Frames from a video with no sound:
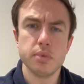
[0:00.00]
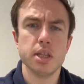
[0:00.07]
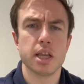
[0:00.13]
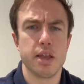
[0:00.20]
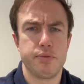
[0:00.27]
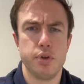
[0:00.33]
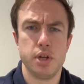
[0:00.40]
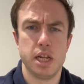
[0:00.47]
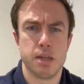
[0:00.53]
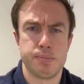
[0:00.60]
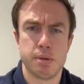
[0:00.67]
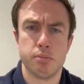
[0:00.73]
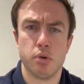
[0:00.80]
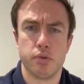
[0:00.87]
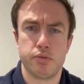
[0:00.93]
if you need a
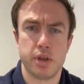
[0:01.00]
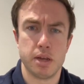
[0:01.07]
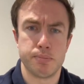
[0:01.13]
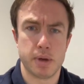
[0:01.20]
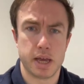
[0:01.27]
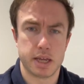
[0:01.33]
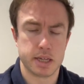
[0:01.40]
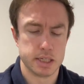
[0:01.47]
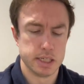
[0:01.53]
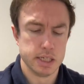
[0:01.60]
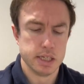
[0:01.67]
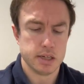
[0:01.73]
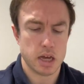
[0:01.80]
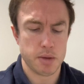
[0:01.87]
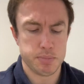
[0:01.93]
bit more feedback.
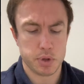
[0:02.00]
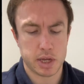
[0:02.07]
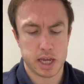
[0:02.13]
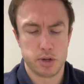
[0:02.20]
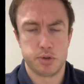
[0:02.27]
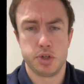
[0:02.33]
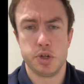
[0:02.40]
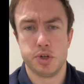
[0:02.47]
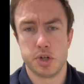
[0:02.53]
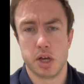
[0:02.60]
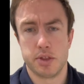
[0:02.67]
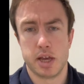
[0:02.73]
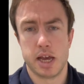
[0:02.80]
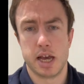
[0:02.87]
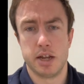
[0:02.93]
You can also use your
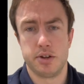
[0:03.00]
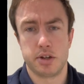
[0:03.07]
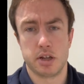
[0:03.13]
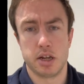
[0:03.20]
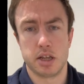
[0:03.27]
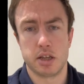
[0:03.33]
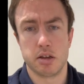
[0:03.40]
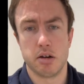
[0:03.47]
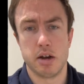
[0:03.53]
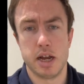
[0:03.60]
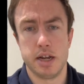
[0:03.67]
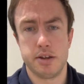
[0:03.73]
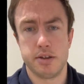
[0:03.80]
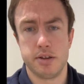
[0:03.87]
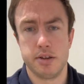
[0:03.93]
other hand to kind of
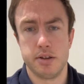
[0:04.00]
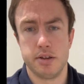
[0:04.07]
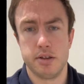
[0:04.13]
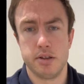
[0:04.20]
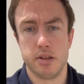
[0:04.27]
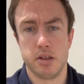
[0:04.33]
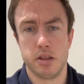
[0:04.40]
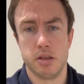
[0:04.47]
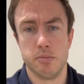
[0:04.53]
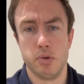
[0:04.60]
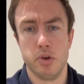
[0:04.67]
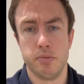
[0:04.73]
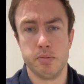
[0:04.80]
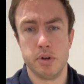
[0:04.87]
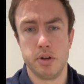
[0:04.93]
guide the
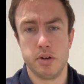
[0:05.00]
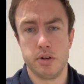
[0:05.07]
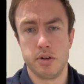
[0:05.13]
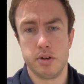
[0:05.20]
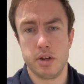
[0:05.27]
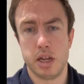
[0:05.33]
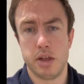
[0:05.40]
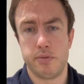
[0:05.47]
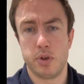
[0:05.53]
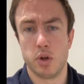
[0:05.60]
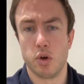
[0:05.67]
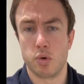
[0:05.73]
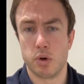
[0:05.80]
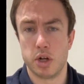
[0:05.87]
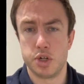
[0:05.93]
movement if you're
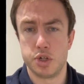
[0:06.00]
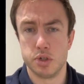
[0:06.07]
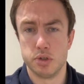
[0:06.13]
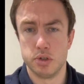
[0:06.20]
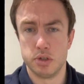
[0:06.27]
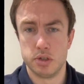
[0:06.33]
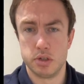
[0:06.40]
not quite sure